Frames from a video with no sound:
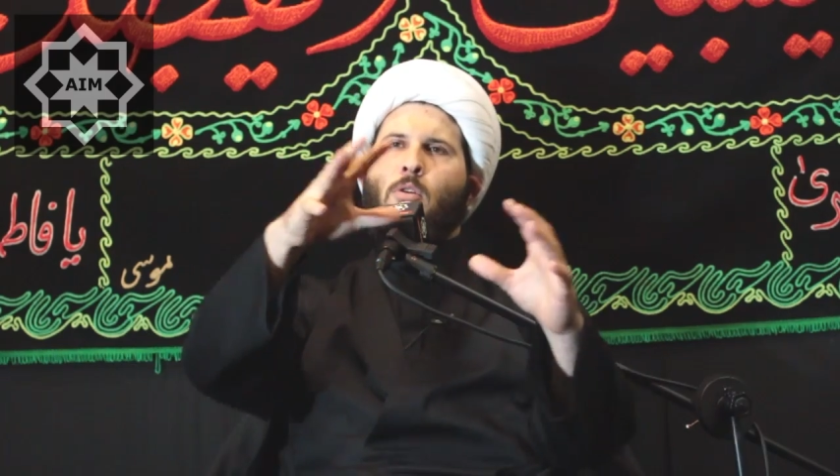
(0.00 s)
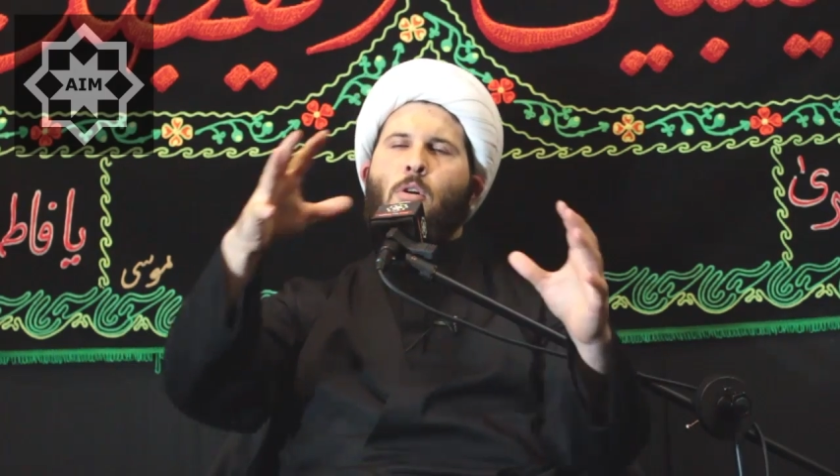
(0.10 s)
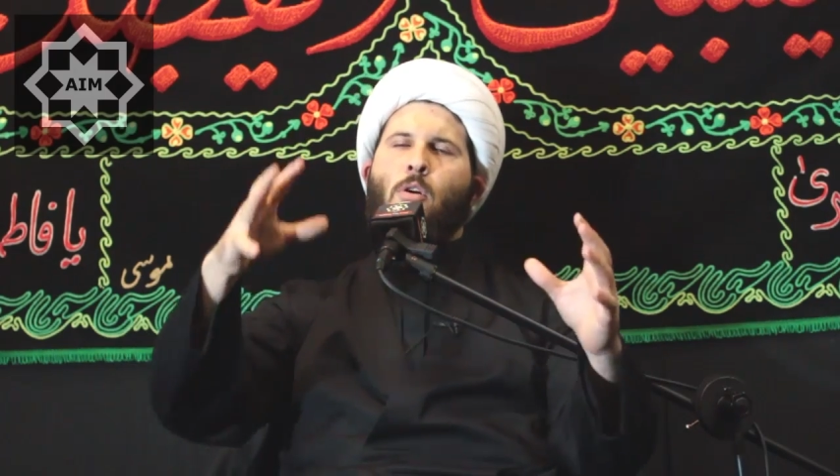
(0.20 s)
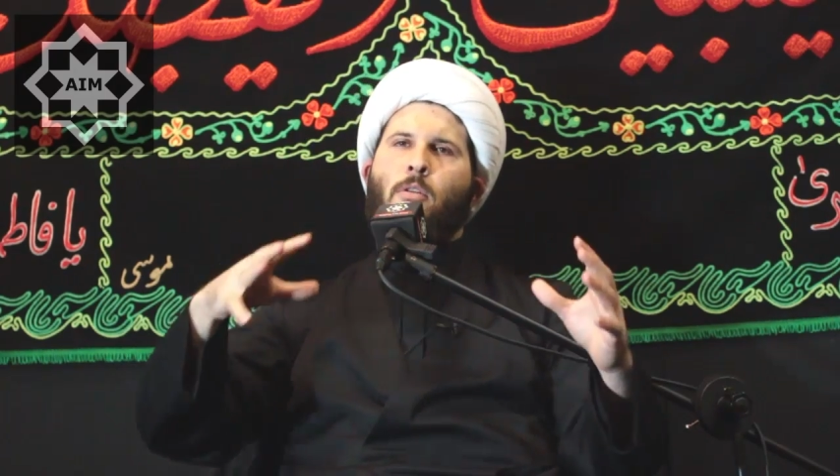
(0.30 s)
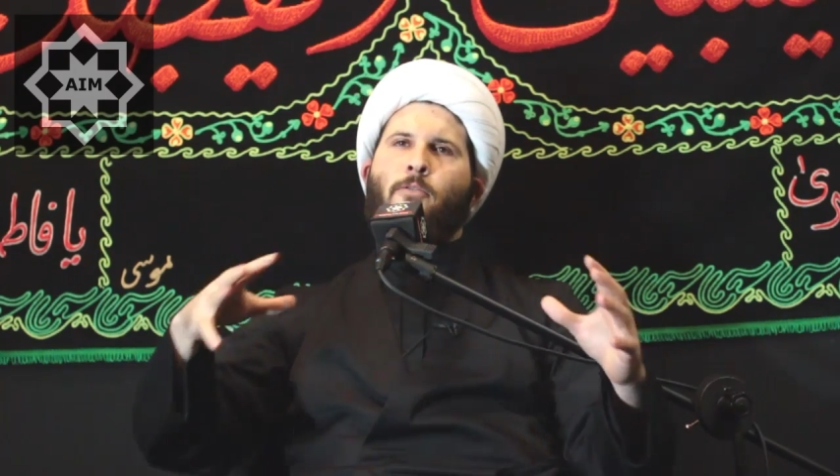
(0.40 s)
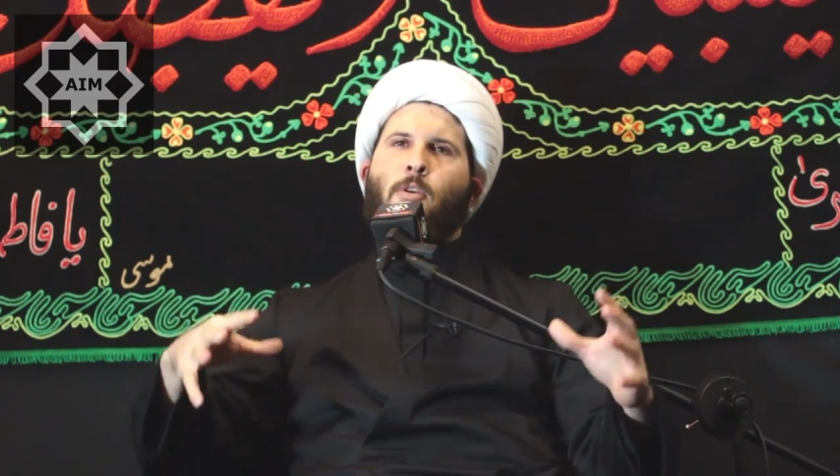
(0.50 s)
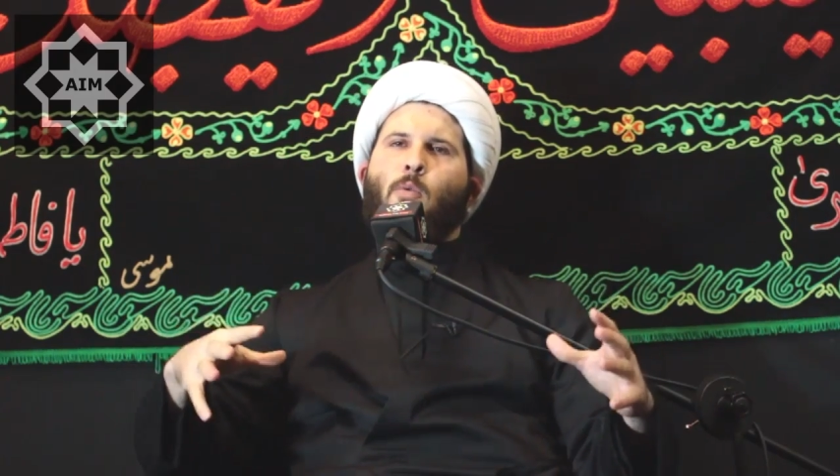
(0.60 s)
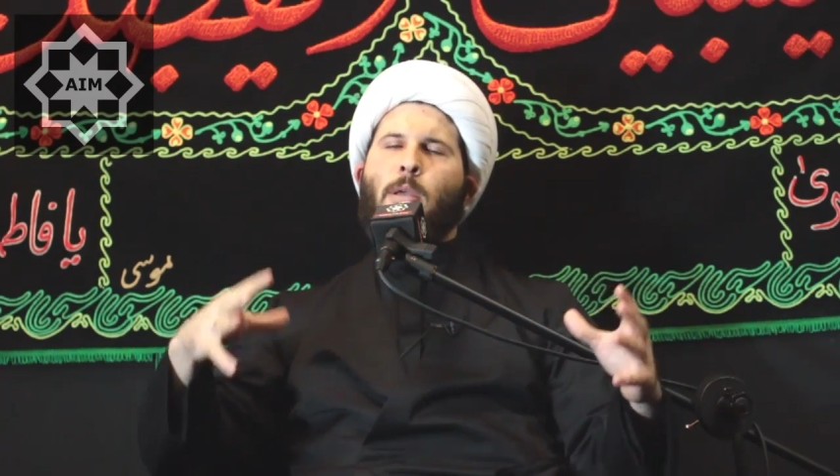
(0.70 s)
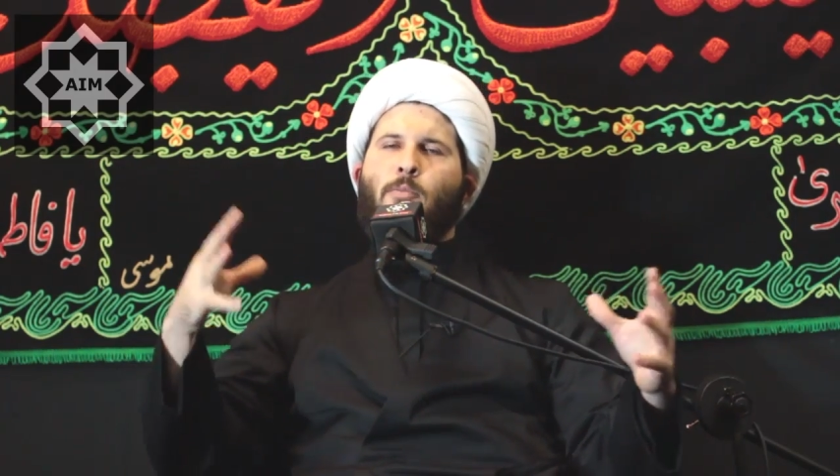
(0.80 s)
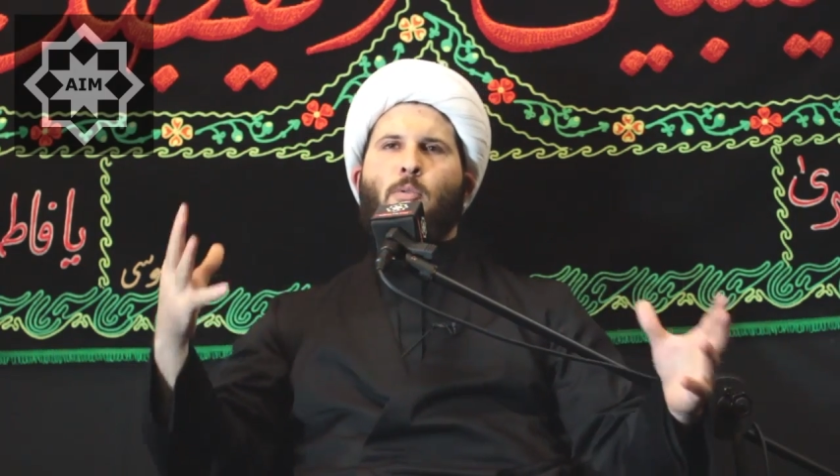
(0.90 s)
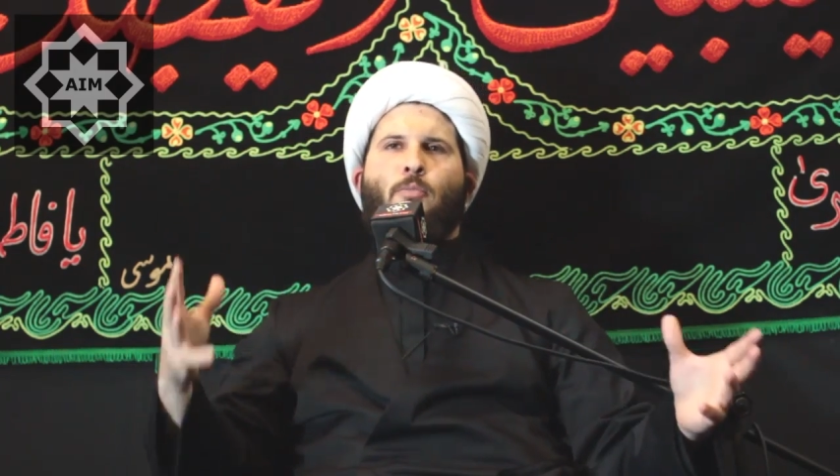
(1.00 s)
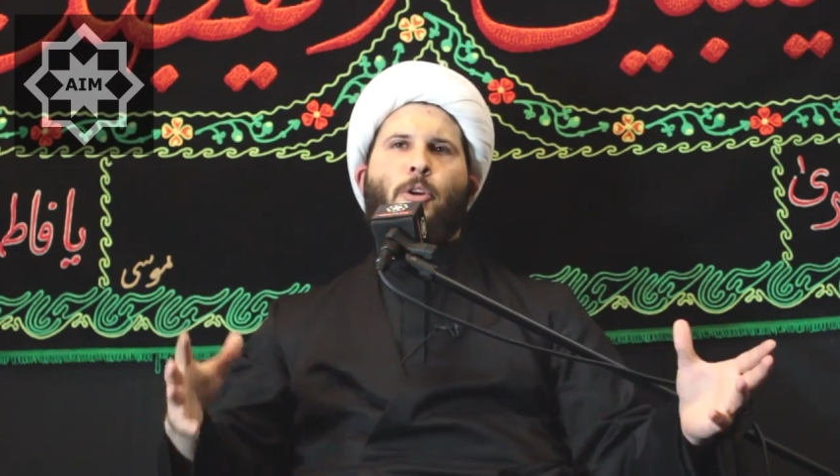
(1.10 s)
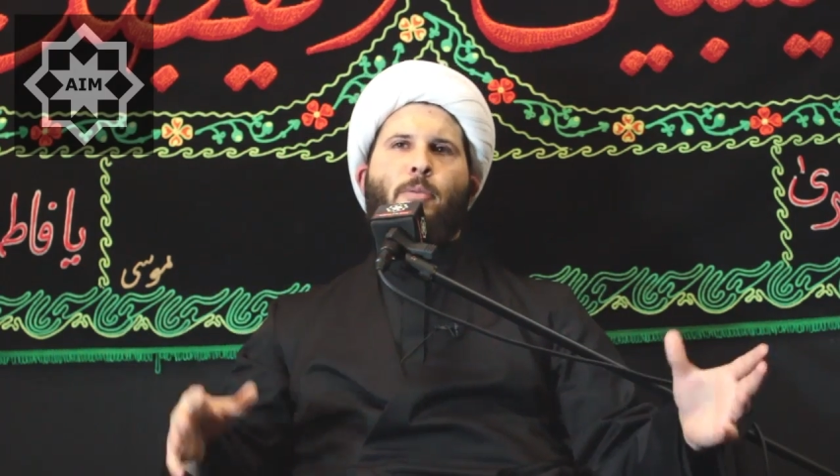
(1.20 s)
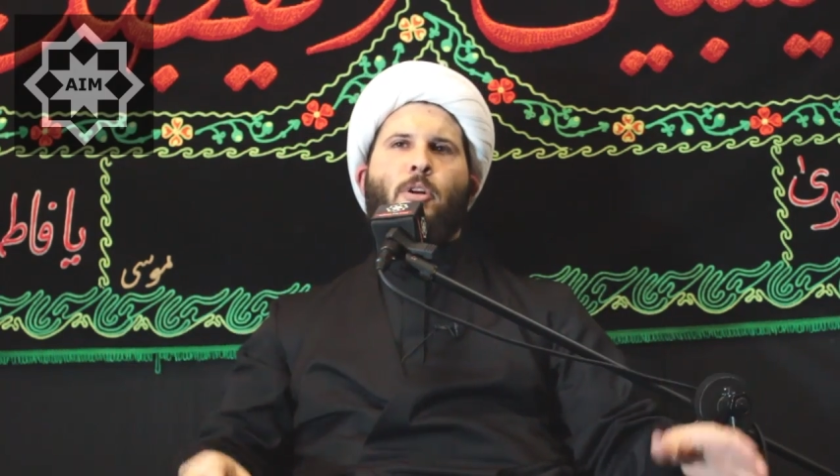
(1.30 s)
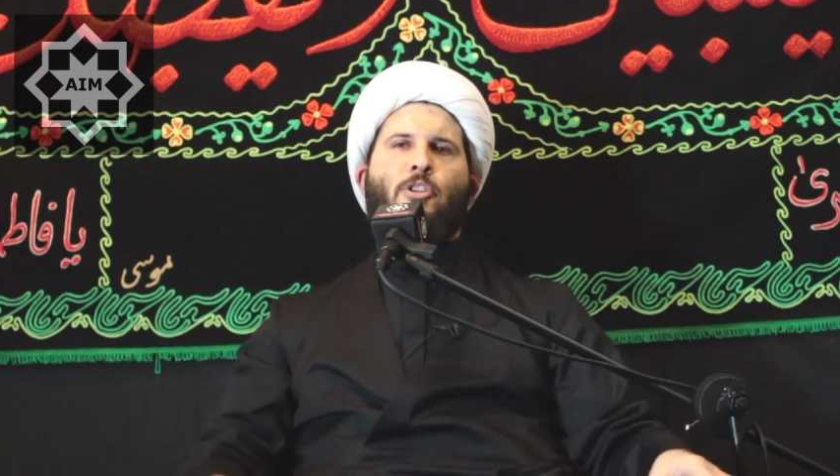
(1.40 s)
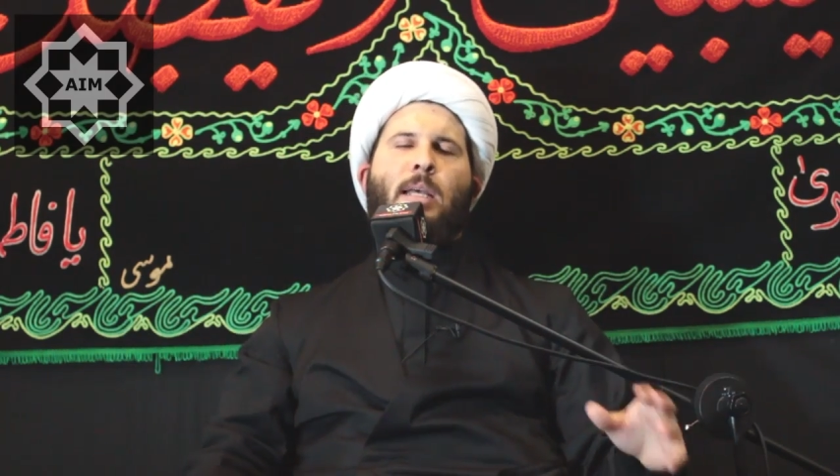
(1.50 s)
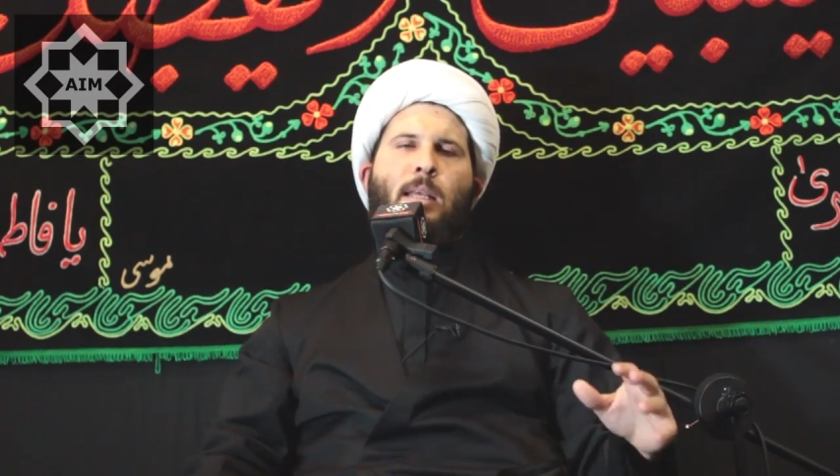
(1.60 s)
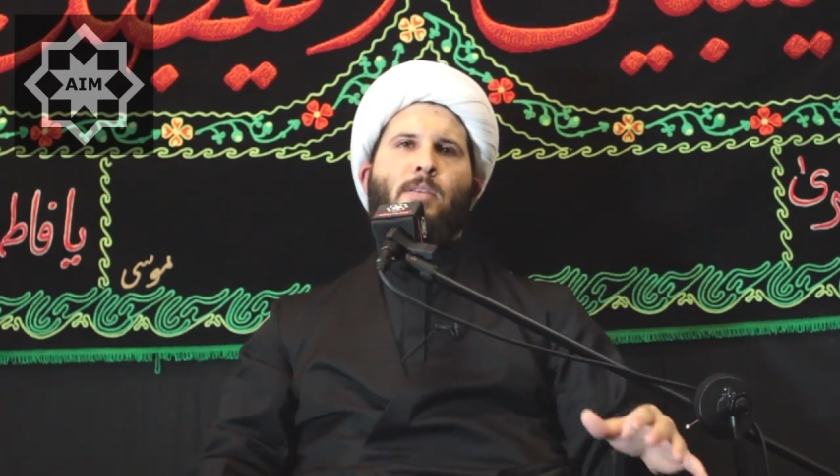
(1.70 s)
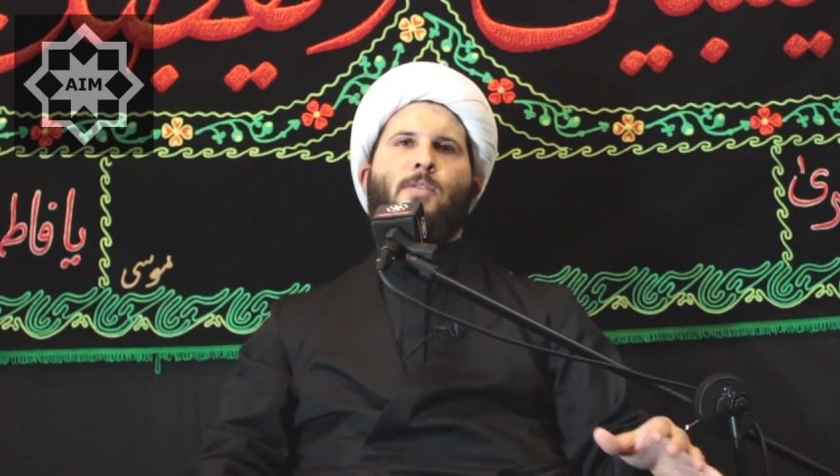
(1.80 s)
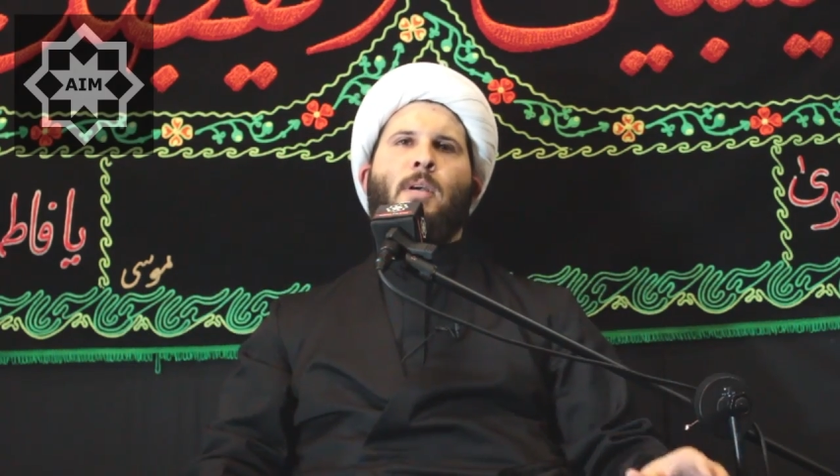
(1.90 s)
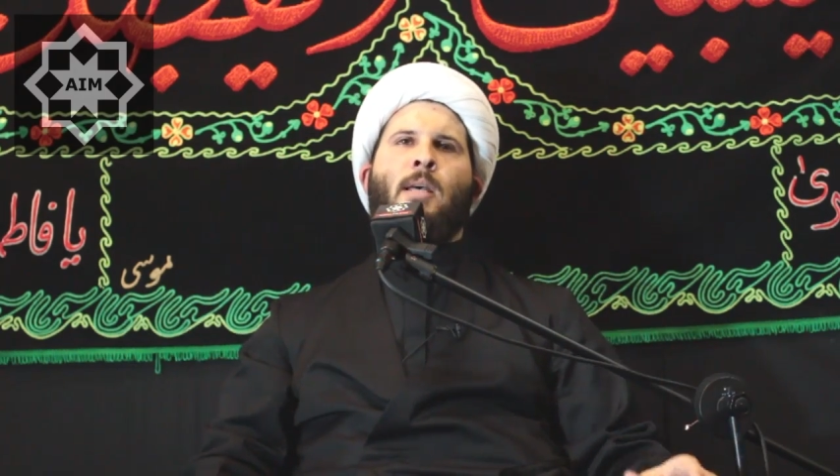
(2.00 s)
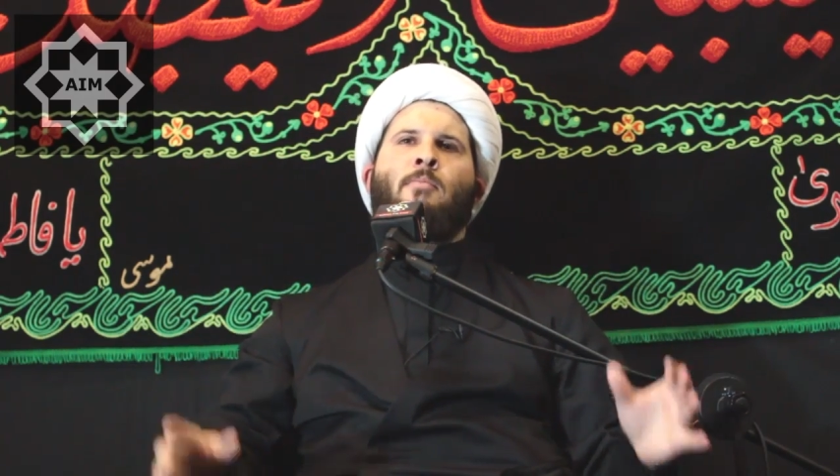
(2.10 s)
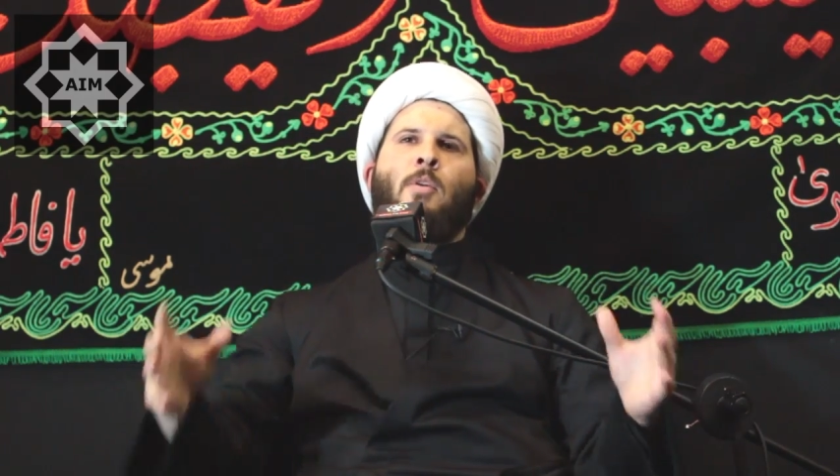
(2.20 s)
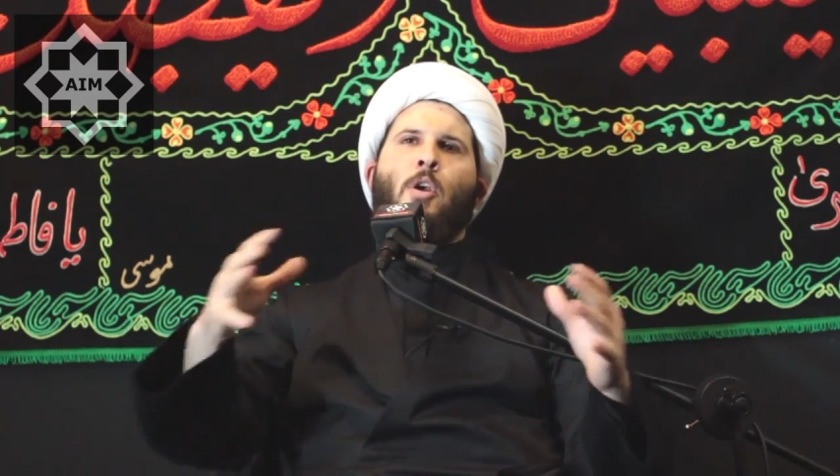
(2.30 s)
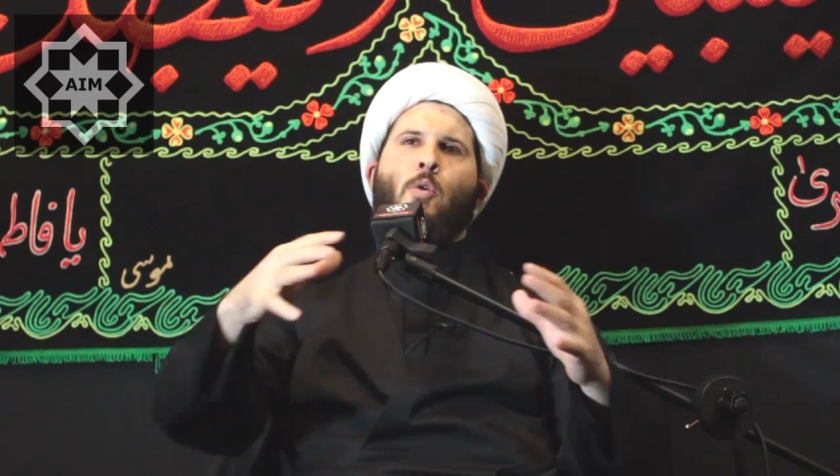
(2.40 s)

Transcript: all of Arabia pretty much at his time,